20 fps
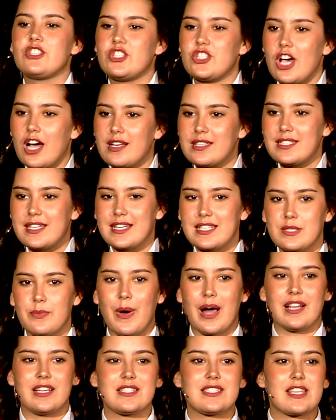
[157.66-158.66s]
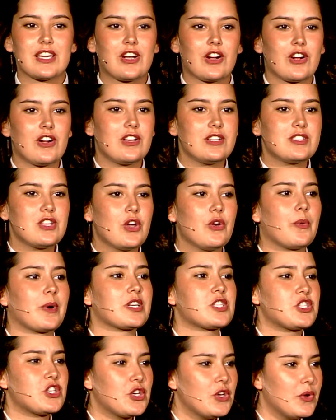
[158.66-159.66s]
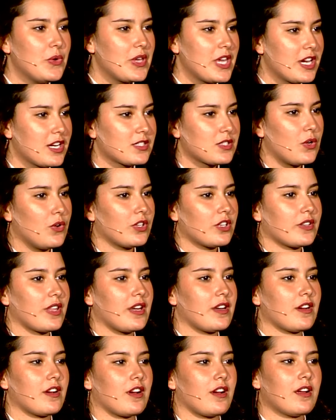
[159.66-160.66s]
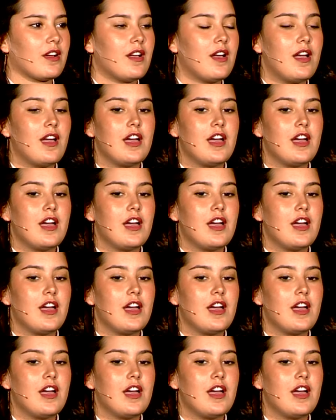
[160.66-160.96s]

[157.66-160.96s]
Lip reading: just as well as the girls who were 2 years older than her.